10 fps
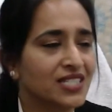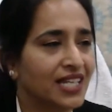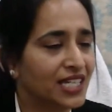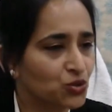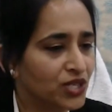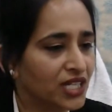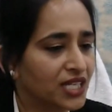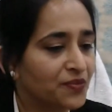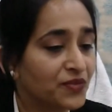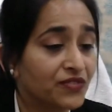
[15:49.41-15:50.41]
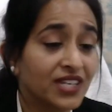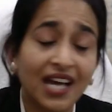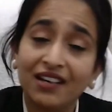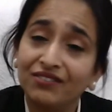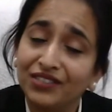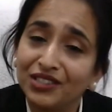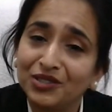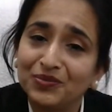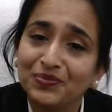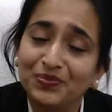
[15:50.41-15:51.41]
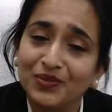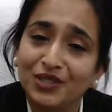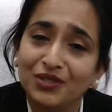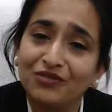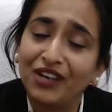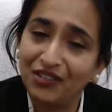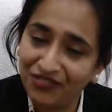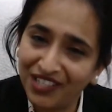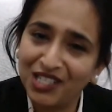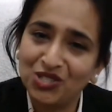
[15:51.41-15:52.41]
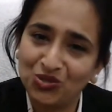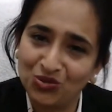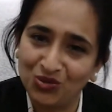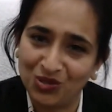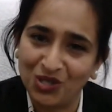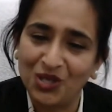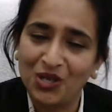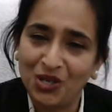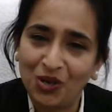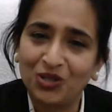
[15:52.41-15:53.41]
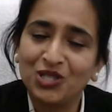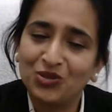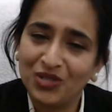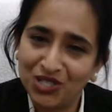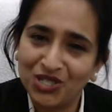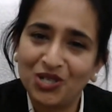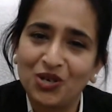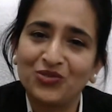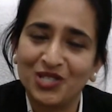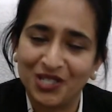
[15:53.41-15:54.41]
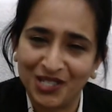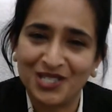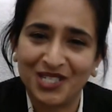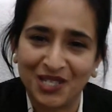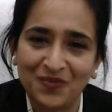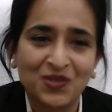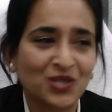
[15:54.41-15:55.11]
Like today we have a fun fair in school on the occasion of Children's Day.